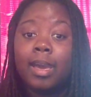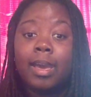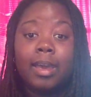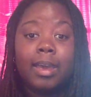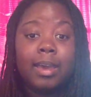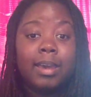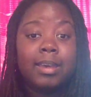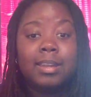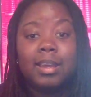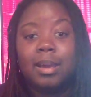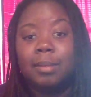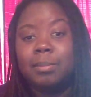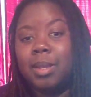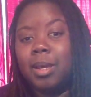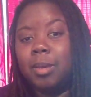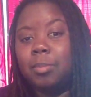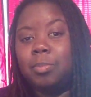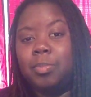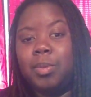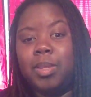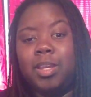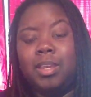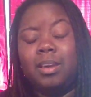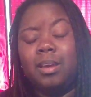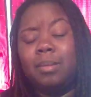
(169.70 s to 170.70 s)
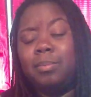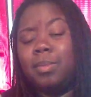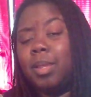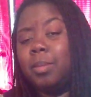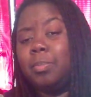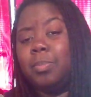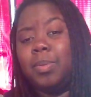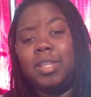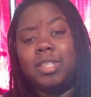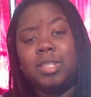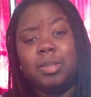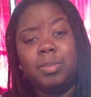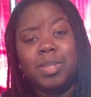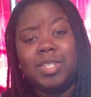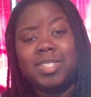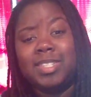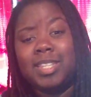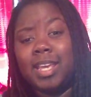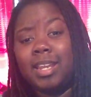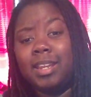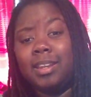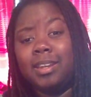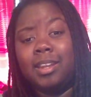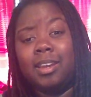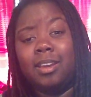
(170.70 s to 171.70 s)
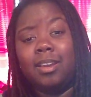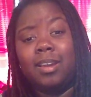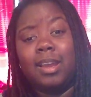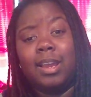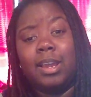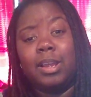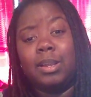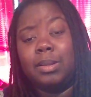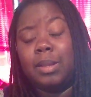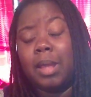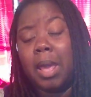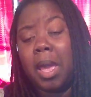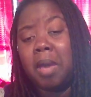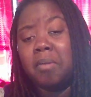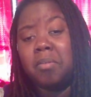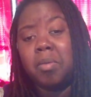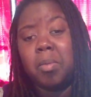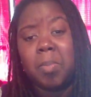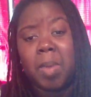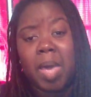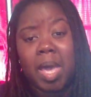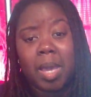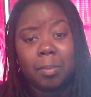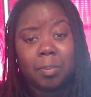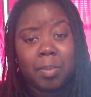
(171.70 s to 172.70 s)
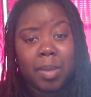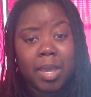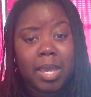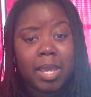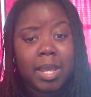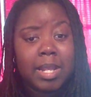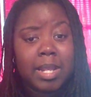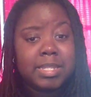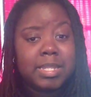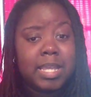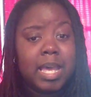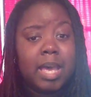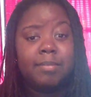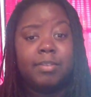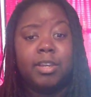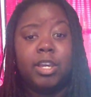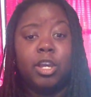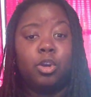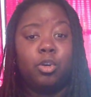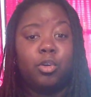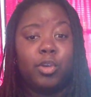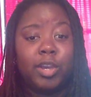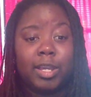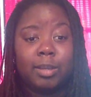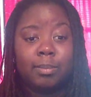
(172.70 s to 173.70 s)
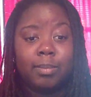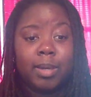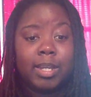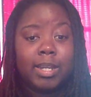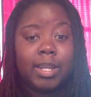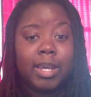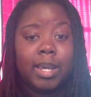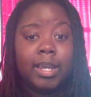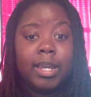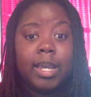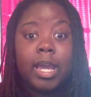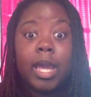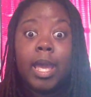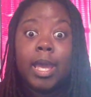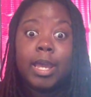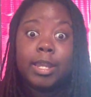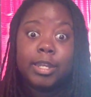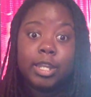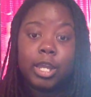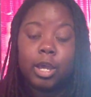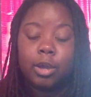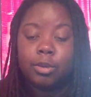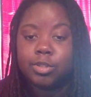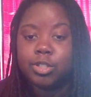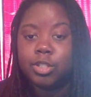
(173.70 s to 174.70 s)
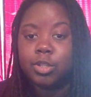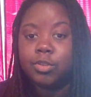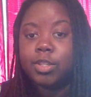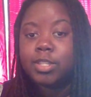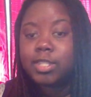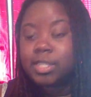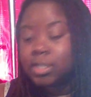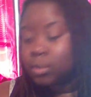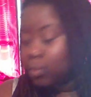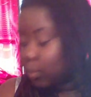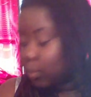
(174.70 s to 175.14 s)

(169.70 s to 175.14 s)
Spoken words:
and I'm not beat. I'm not beat to be standing there having back pains, having a crick in my neck. No, so this is